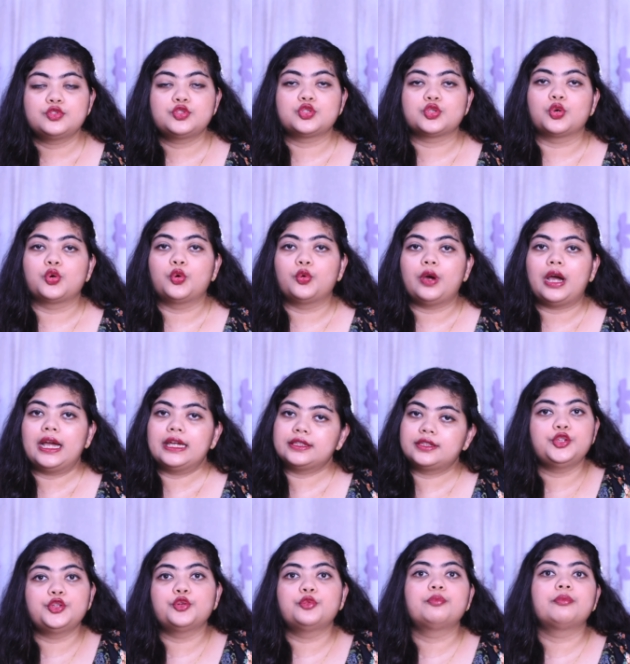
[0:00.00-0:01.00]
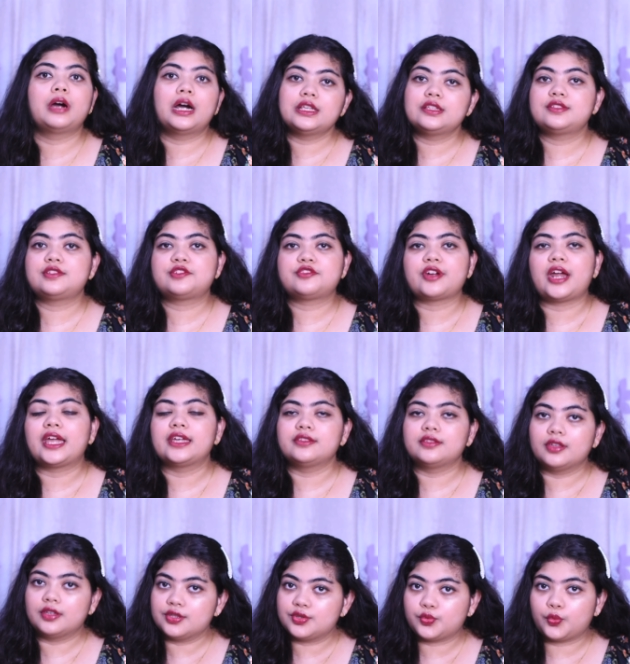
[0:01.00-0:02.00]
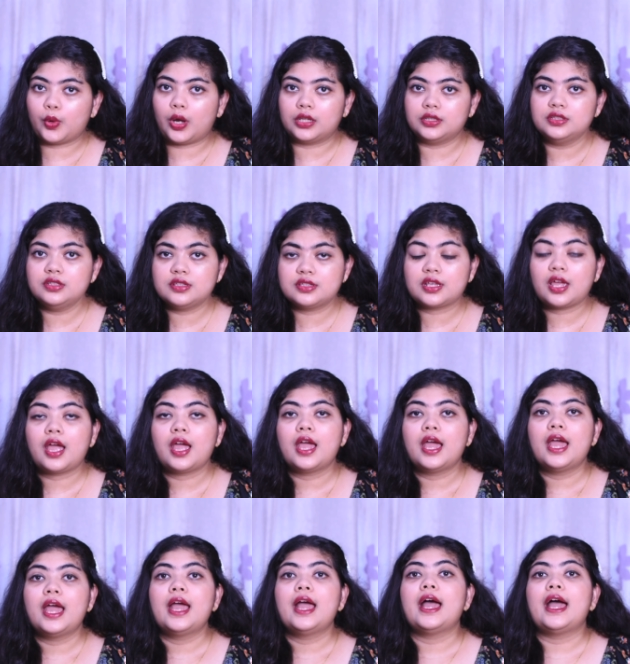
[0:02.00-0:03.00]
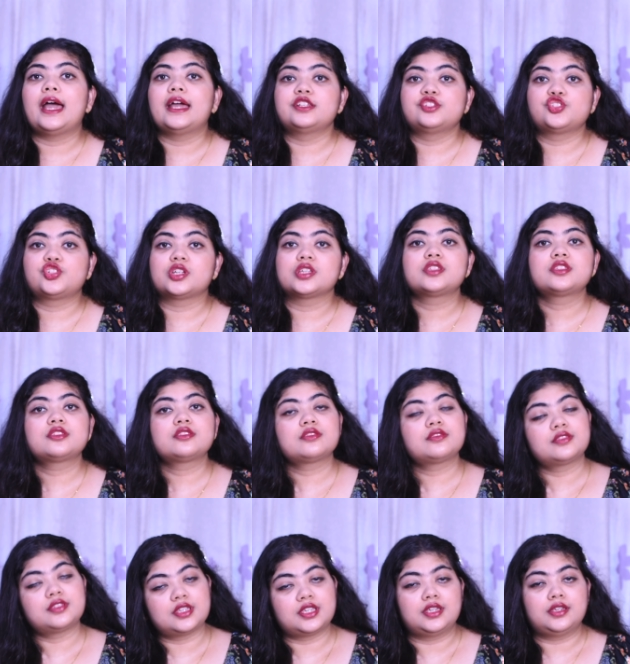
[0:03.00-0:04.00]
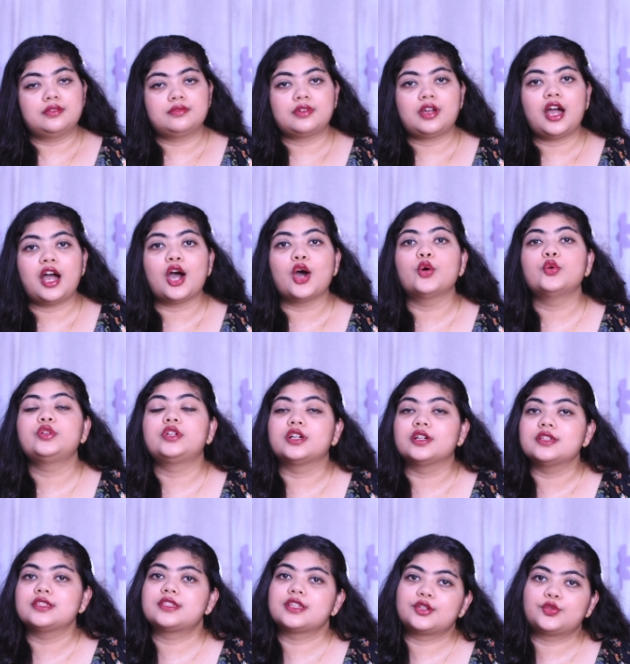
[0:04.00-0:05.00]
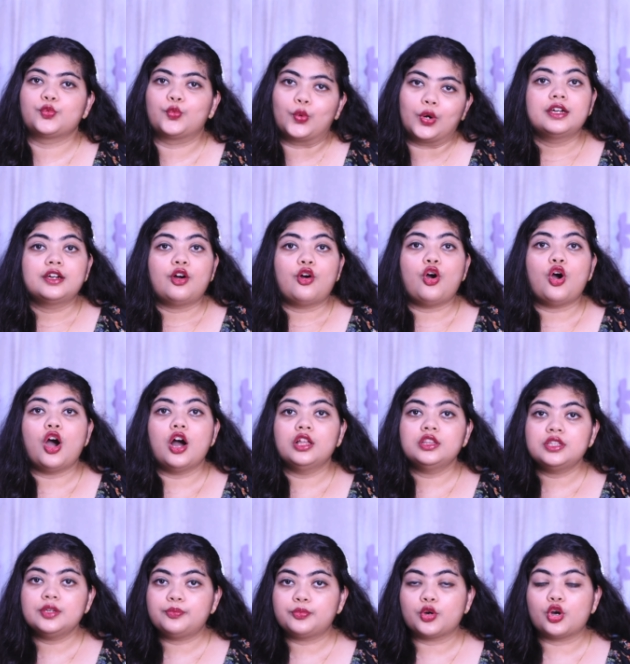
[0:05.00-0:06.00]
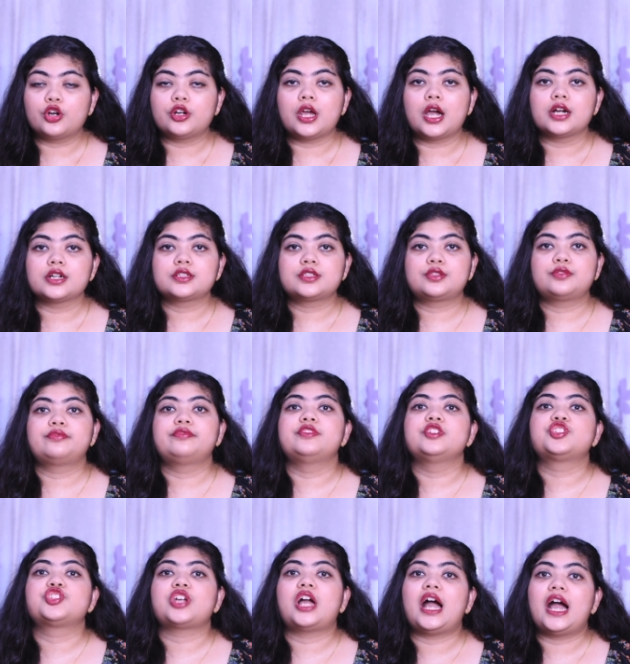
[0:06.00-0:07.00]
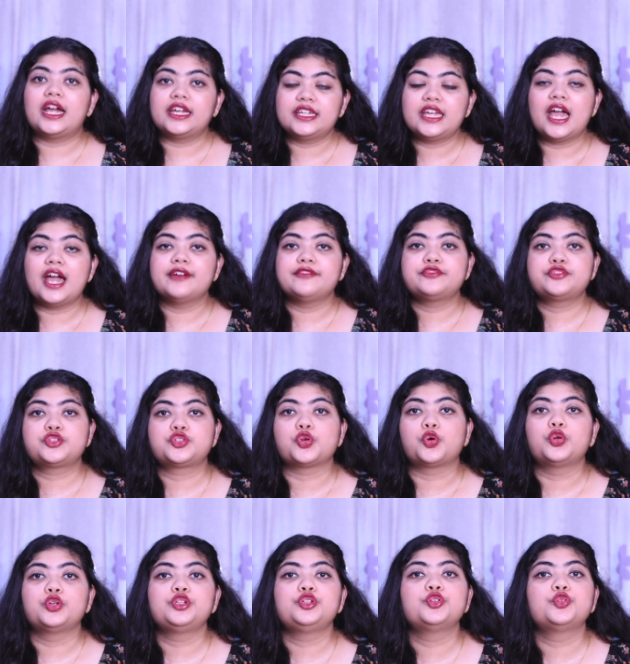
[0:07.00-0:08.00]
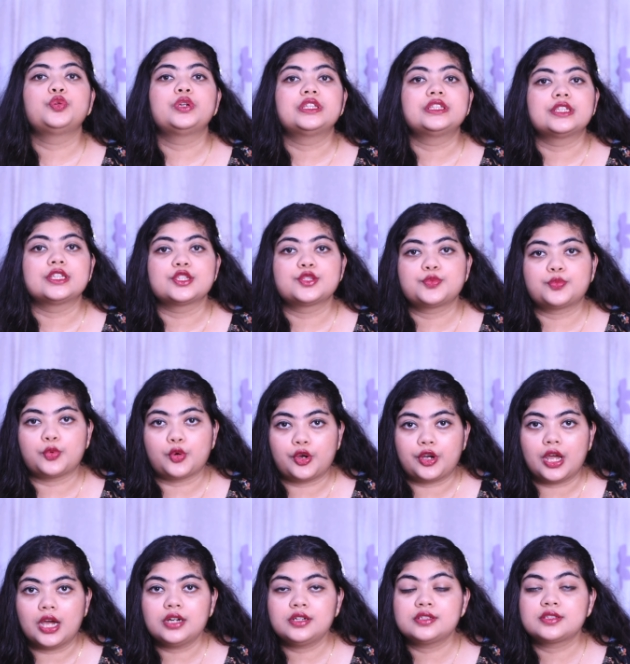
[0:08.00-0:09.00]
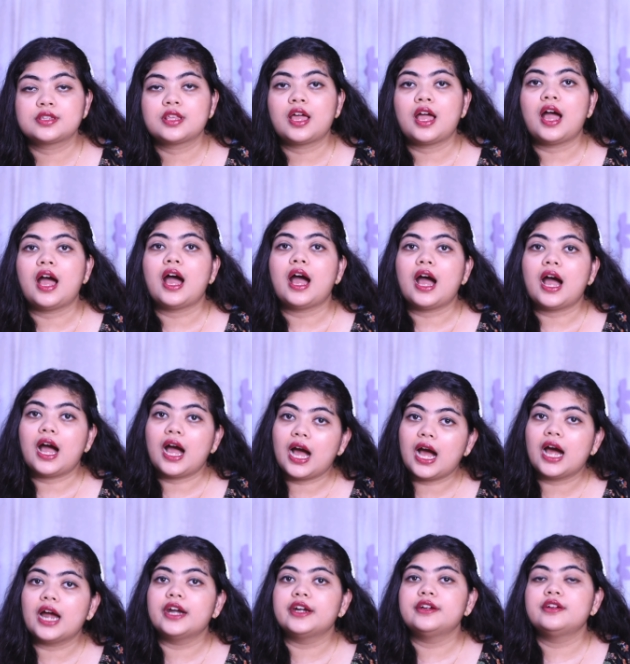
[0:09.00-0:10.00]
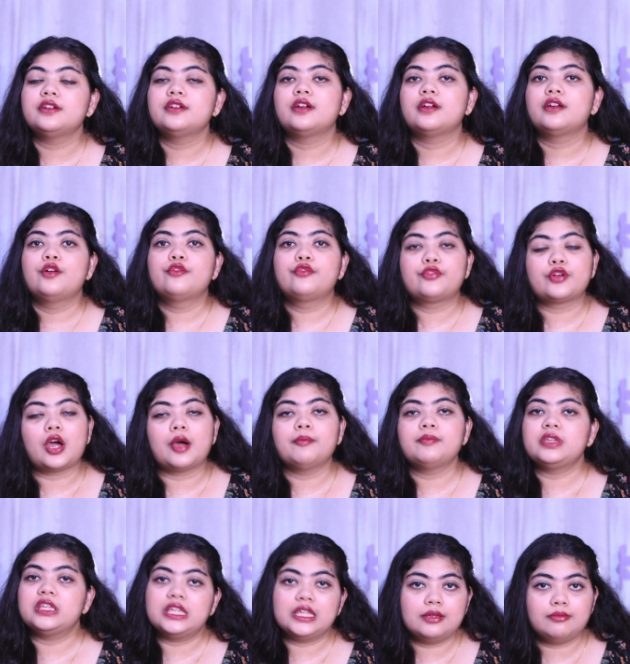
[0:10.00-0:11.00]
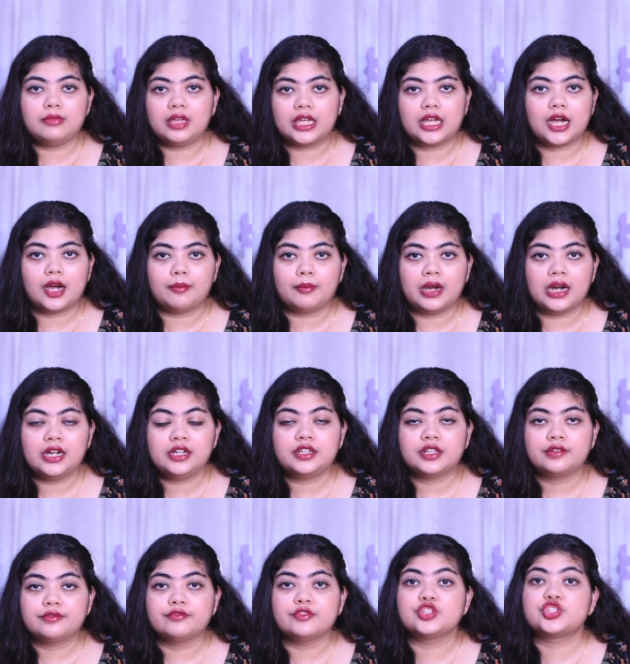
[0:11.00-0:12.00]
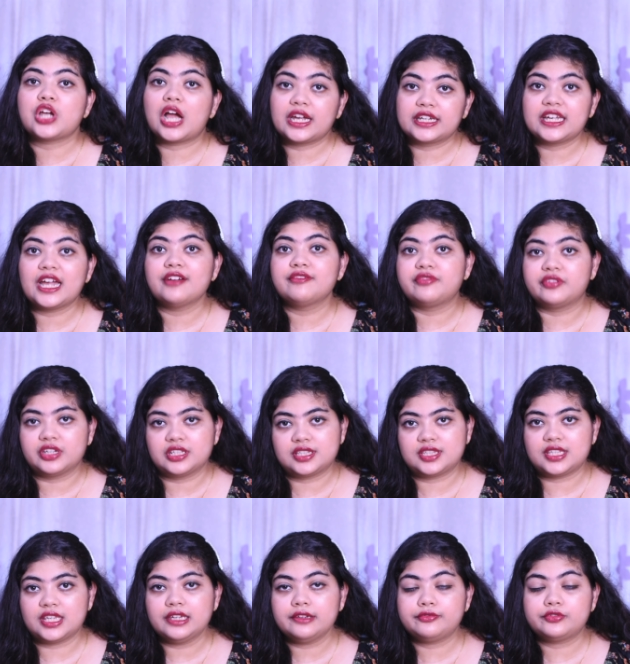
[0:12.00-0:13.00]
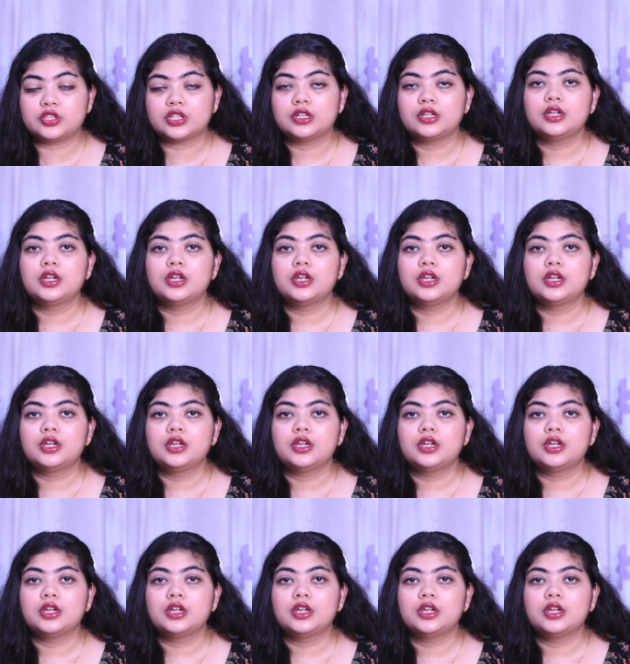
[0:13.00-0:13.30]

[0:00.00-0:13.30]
So you must try this once and just see how does it work. All the products which I have shown you in this products are from E MEGA MART, which I have received.